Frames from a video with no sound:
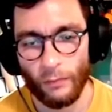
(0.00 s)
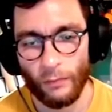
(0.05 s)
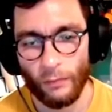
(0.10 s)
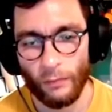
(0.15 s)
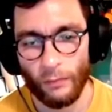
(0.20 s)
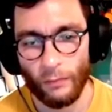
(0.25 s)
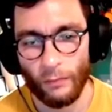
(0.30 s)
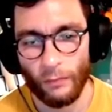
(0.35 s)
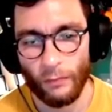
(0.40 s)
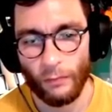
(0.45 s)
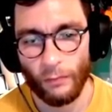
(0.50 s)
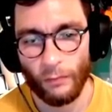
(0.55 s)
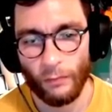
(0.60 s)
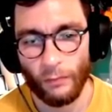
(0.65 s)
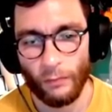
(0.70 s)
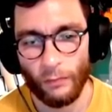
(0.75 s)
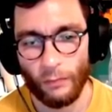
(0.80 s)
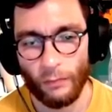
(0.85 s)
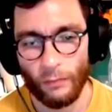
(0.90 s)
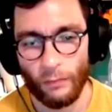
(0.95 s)

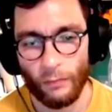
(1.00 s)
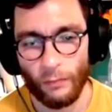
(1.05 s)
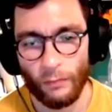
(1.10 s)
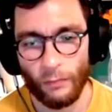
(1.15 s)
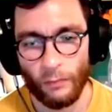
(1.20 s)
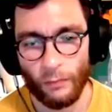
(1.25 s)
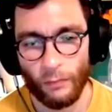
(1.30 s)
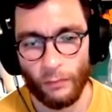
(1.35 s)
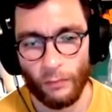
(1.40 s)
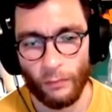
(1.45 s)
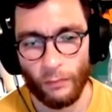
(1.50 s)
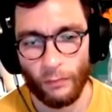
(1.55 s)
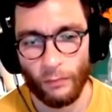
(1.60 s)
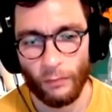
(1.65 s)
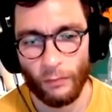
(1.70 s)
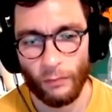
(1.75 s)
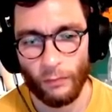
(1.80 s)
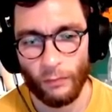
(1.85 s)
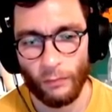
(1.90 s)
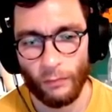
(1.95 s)

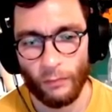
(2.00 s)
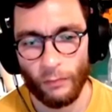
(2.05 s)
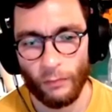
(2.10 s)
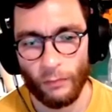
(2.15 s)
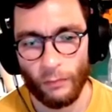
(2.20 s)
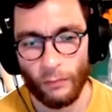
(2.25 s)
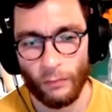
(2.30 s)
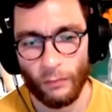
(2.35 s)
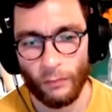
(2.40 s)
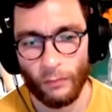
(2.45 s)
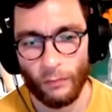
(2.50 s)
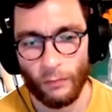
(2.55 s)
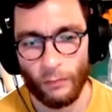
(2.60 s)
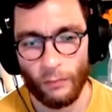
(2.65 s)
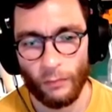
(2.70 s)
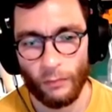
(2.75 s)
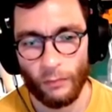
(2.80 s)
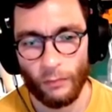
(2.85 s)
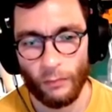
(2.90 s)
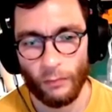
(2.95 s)

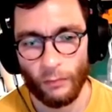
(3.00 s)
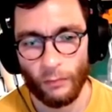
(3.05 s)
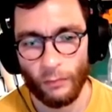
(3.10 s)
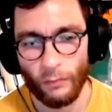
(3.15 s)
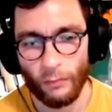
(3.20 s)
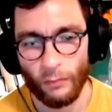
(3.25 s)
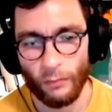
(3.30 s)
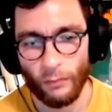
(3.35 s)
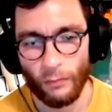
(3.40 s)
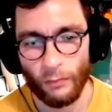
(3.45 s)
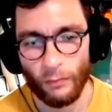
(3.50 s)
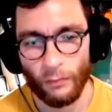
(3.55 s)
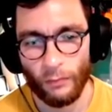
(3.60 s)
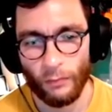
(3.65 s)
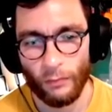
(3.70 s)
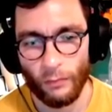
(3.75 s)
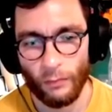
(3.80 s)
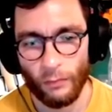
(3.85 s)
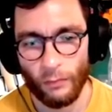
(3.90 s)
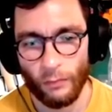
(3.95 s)

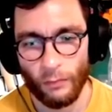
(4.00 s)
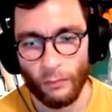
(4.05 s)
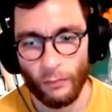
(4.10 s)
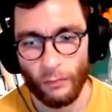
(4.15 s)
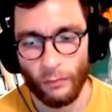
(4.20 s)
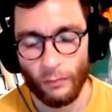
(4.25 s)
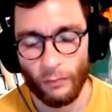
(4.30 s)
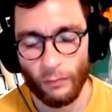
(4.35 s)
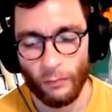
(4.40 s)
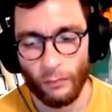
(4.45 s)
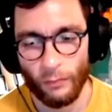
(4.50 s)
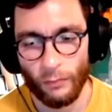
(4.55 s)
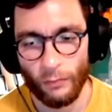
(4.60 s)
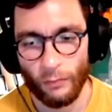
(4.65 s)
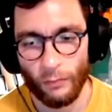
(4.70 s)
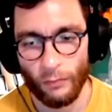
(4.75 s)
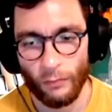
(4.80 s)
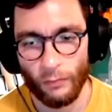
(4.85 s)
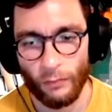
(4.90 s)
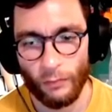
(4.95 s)

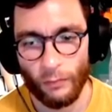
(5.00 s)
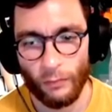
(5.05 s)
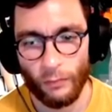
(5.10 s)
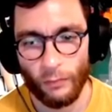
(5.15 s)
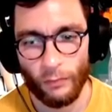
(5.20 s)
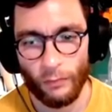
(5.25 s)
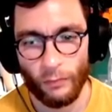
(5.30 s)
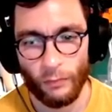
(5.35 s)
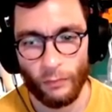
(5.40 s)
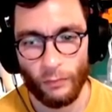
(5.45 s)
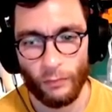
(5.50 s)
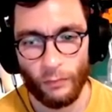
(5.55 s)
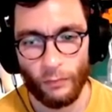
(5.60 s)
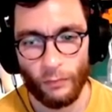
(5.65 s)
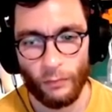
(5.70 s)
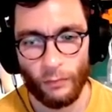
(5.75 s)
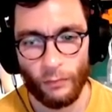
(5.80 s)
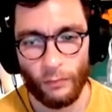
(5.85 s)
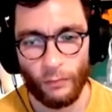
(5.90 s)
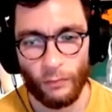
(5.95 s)

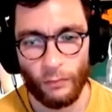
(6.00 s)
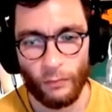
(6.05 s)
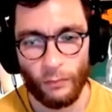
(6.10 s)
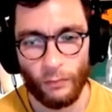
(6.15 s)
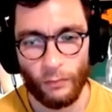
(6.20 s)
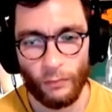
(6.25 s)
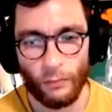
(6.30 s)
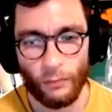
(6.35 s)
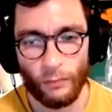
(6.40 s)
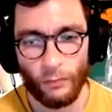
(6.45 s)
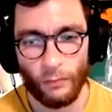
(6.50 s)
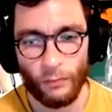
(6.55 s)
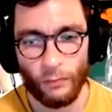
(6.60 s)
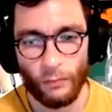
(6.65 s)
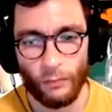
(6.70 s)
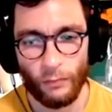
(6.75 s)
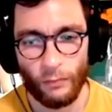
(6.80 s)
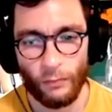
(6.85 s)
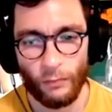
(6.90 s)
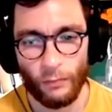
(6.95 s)

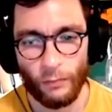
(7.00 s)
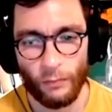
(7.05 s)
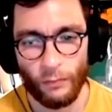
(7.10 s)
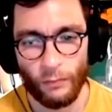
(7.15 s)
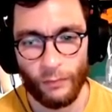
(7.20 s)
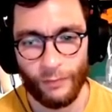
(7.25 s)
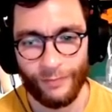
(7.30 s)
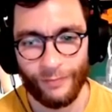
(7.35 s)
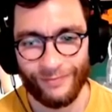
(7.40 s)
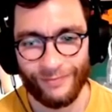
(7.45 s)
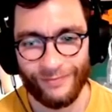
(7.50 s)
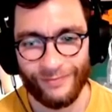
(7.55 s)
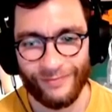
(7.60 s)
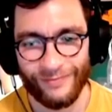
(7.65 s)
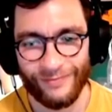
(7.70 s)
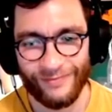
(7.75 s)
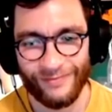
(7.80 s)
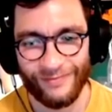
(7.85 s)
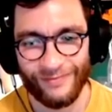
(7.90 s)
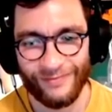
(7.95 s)
This person isn't speaking.